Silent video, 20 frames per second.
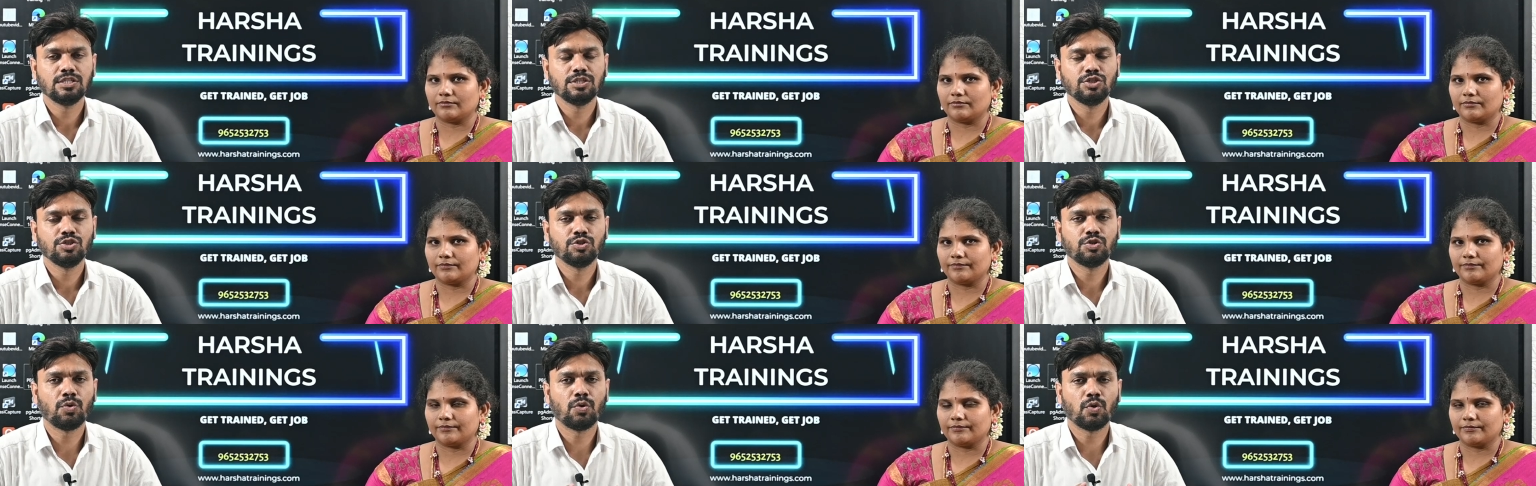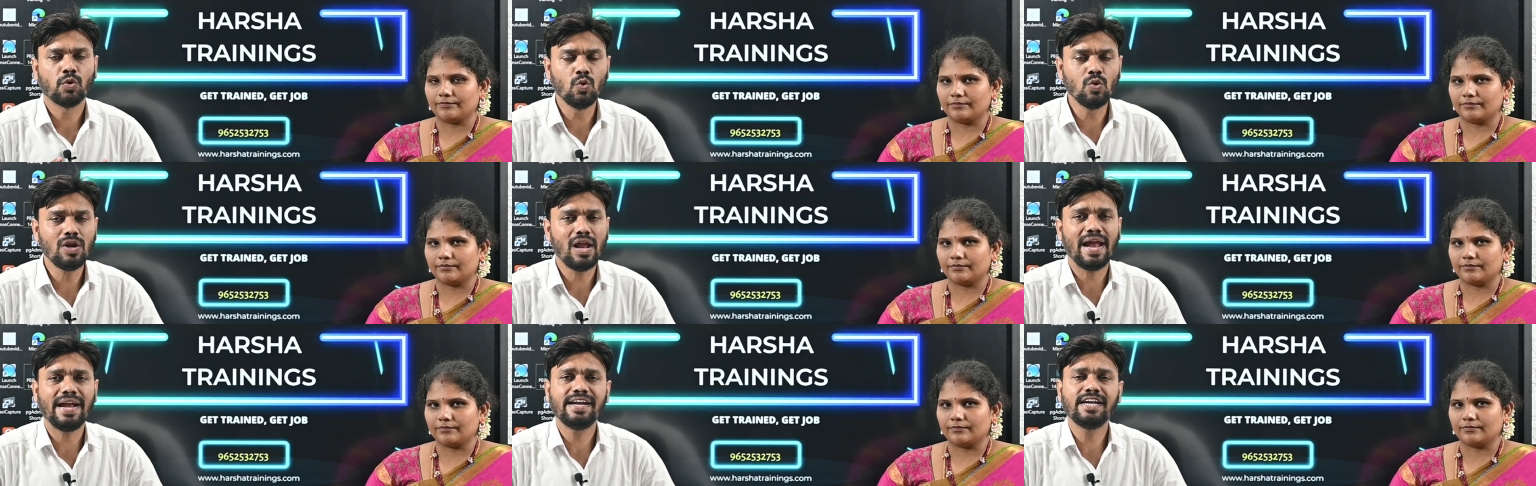Speaker 1: So
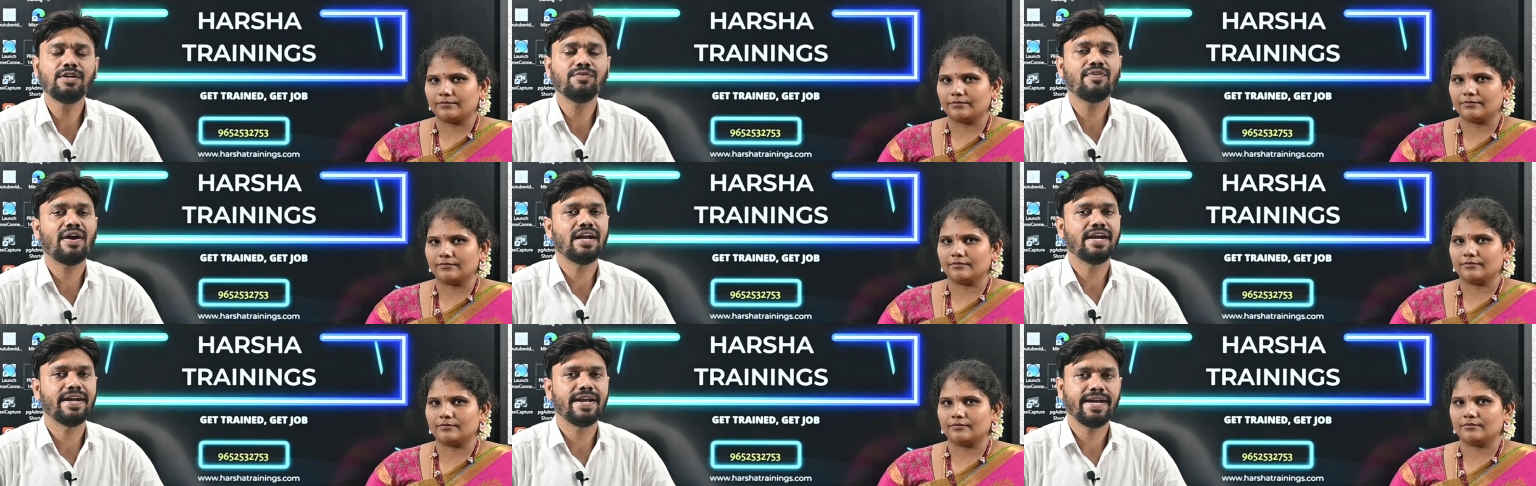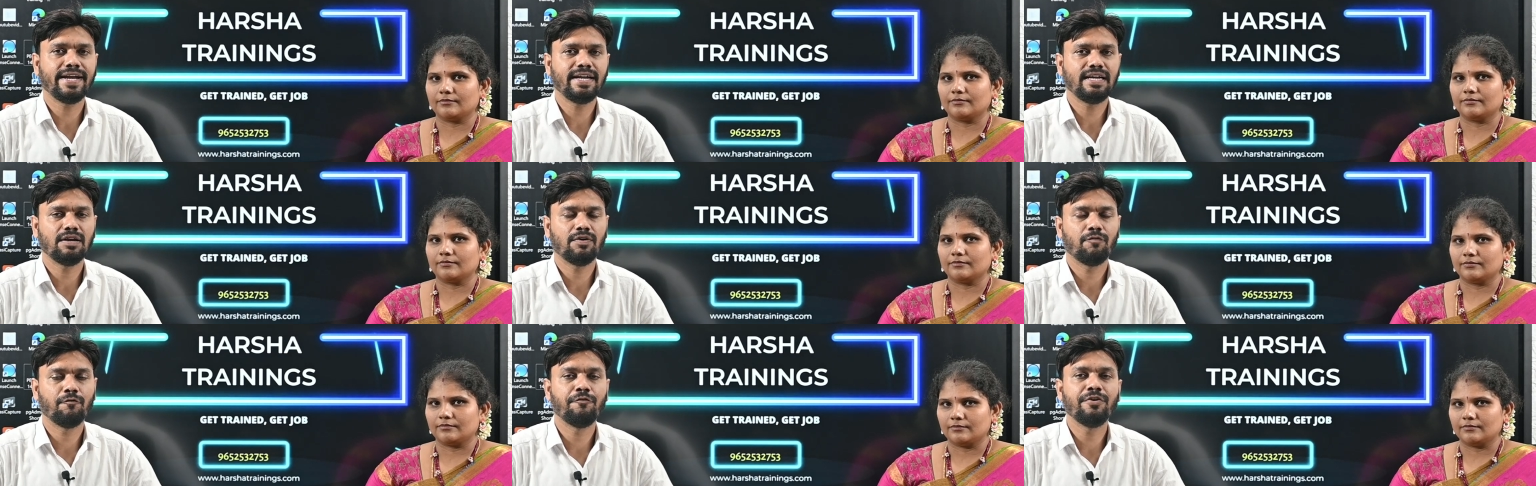rule edit
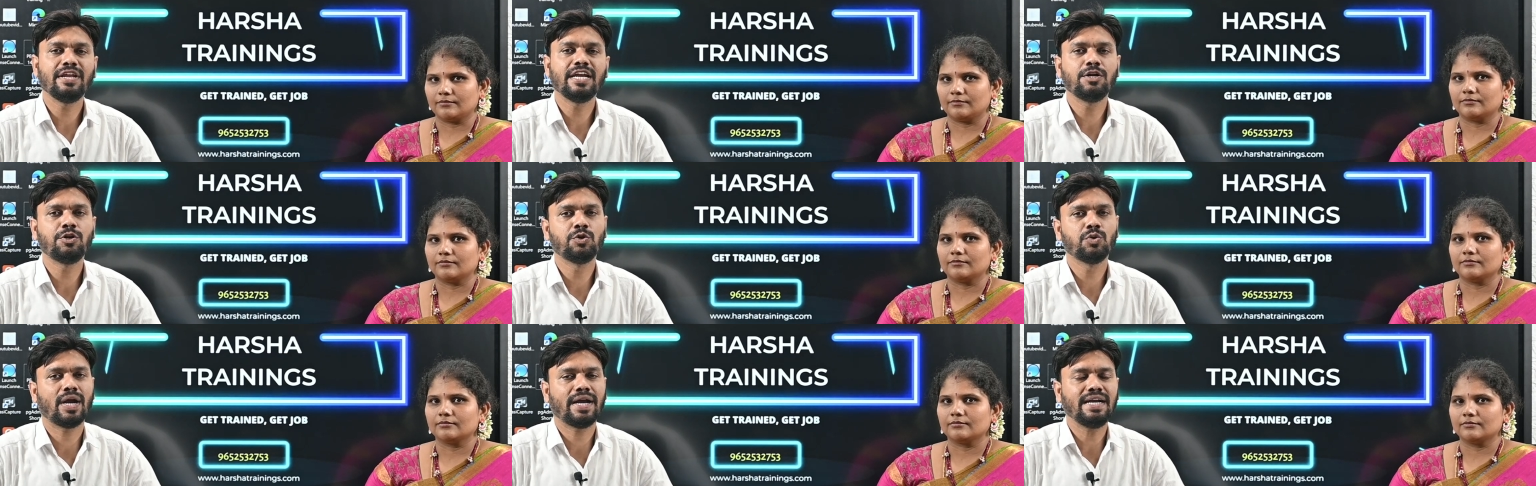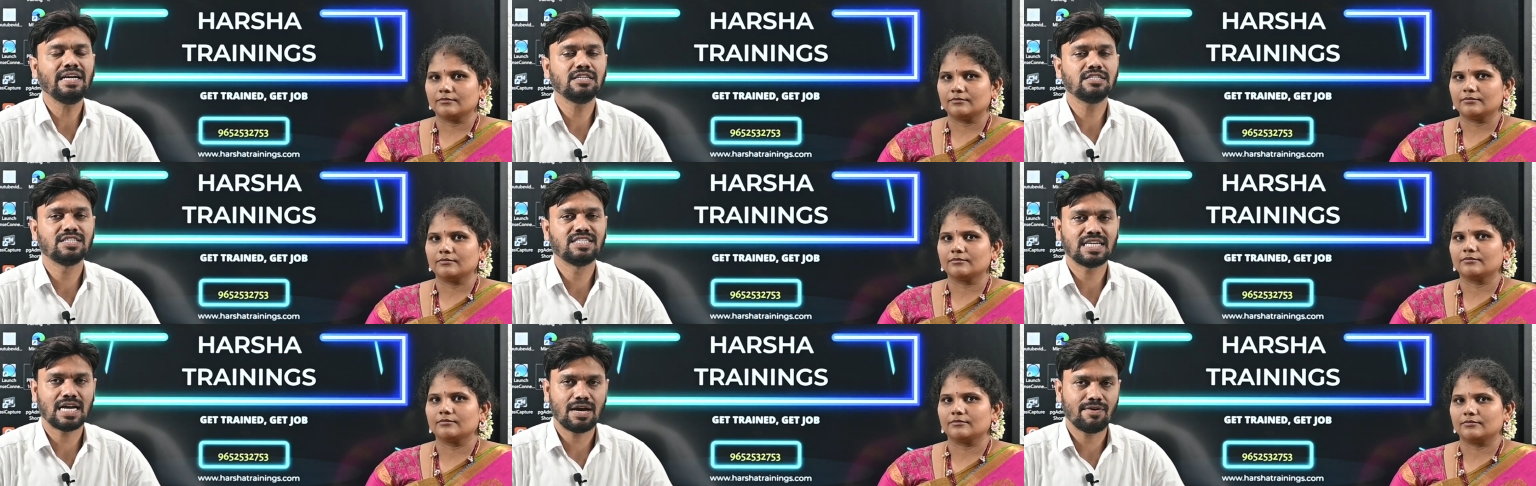validate, we need to write
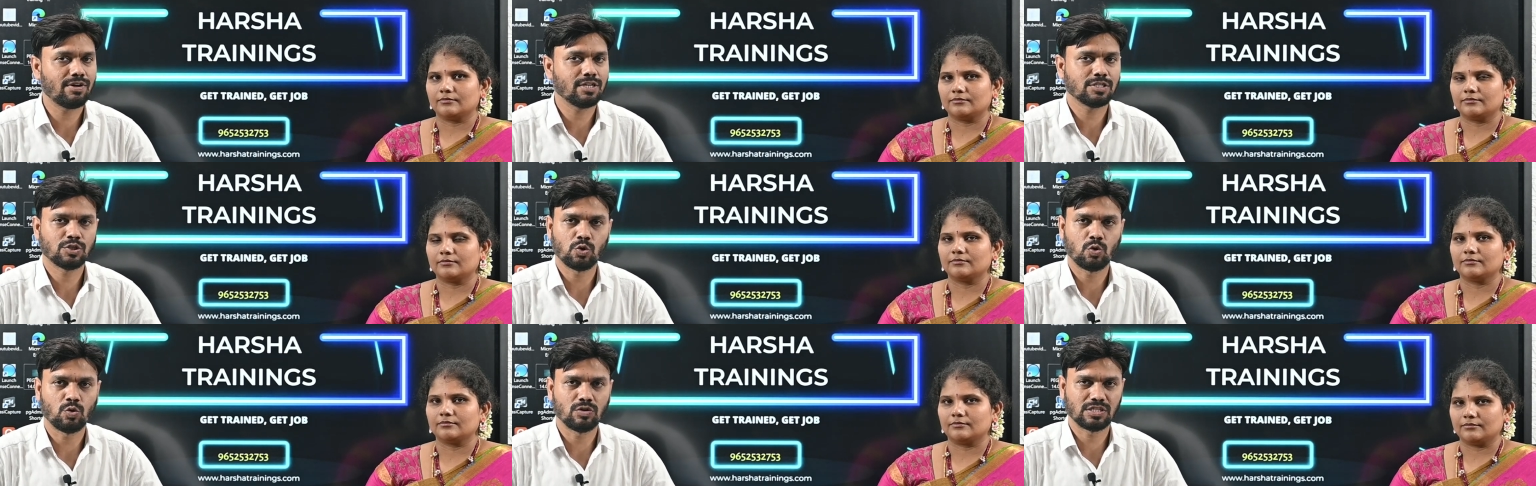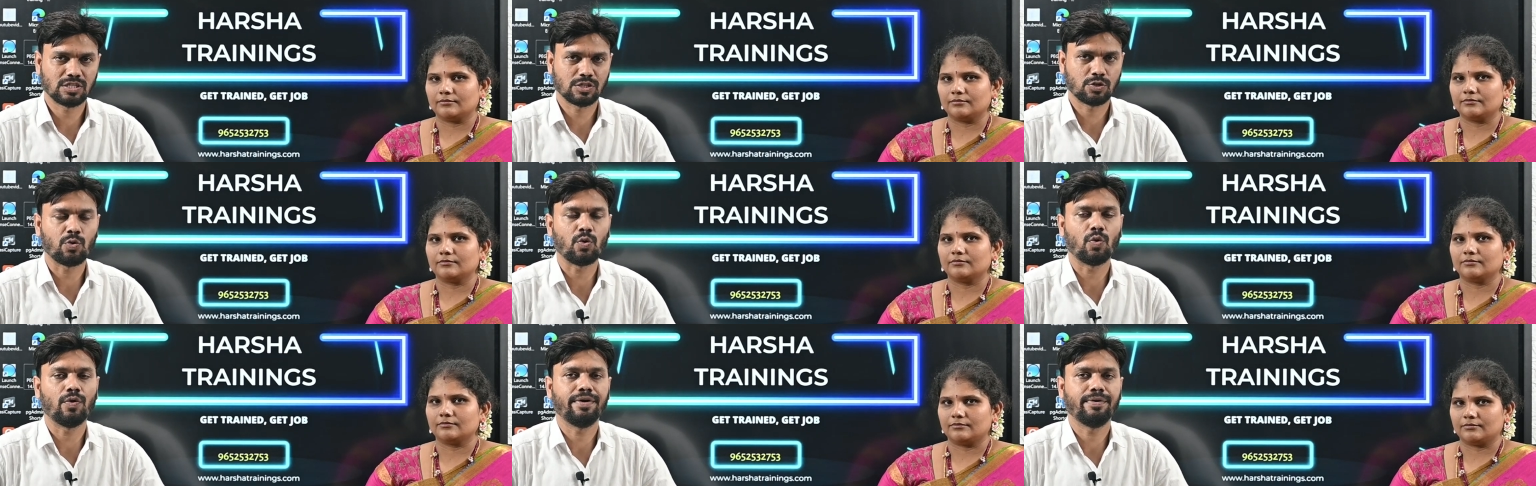Java source
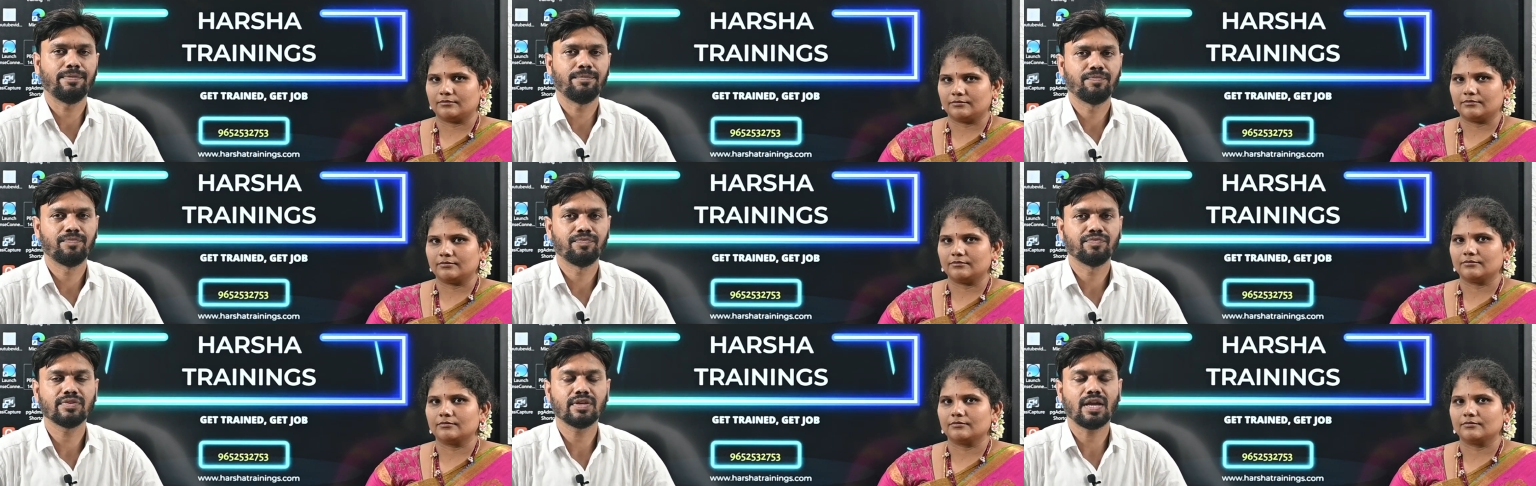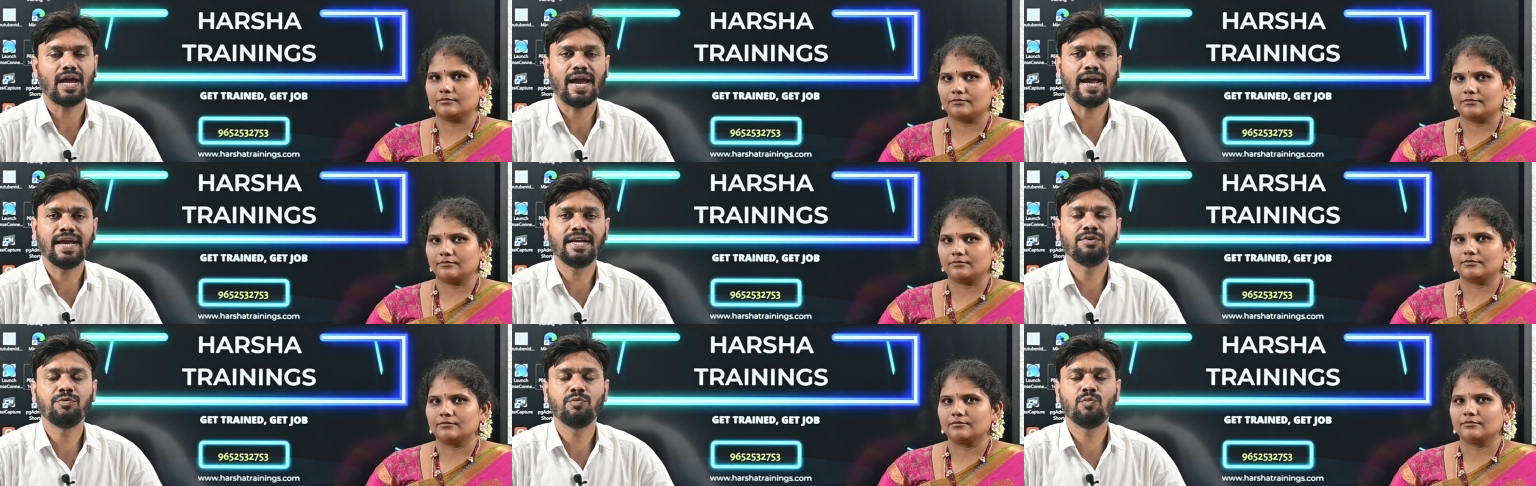code.
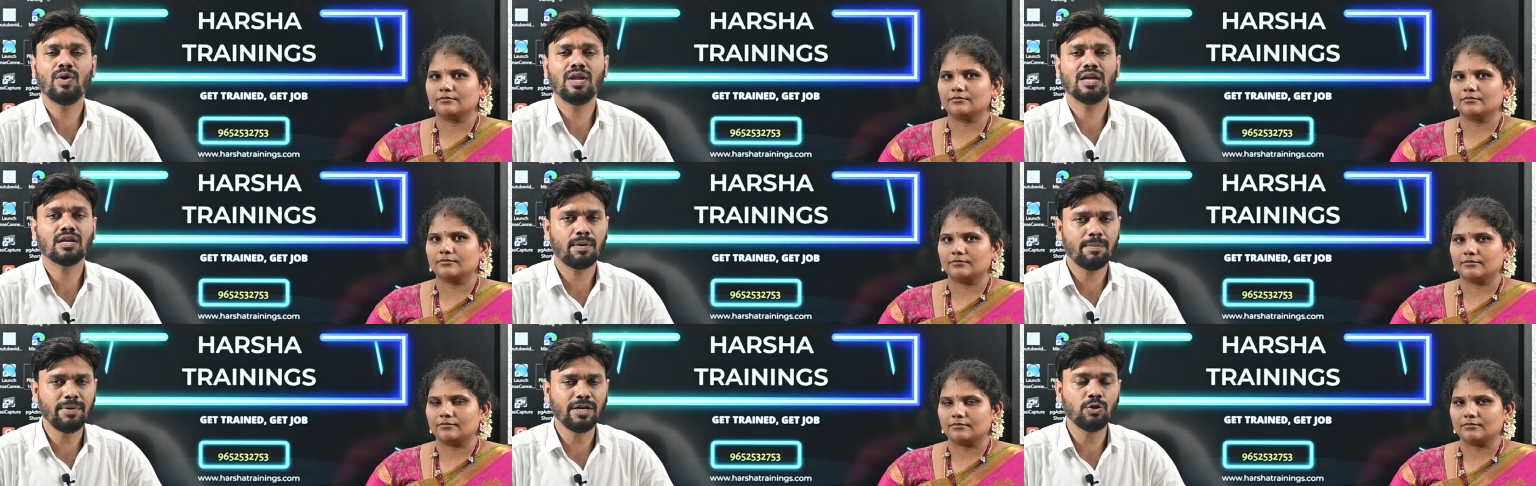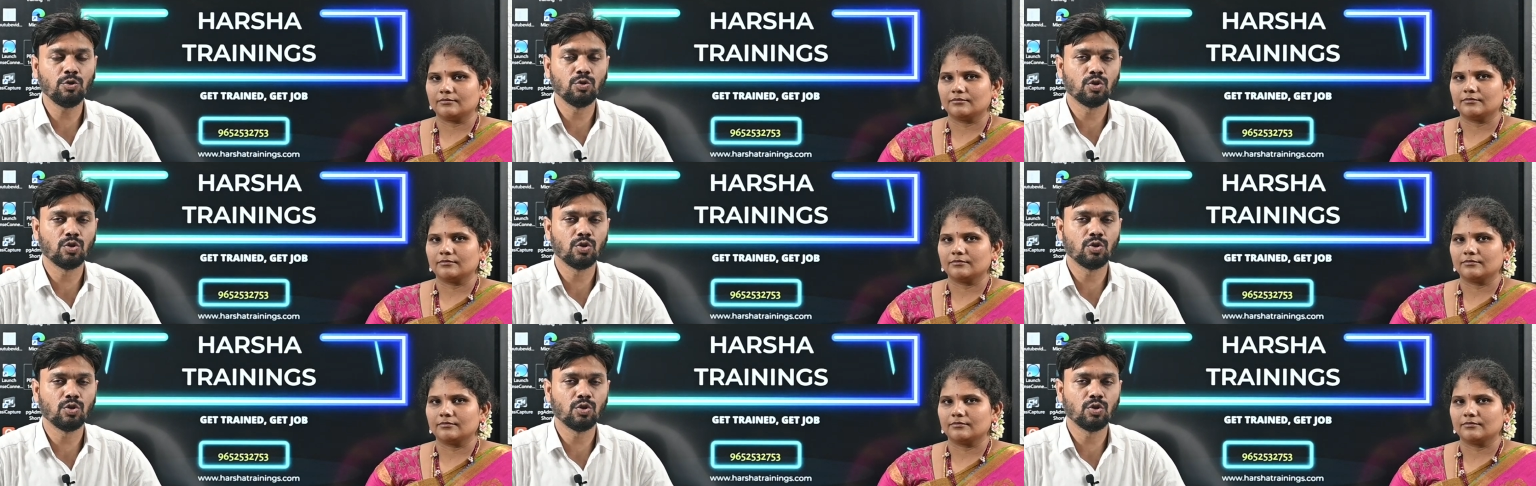And while coming to the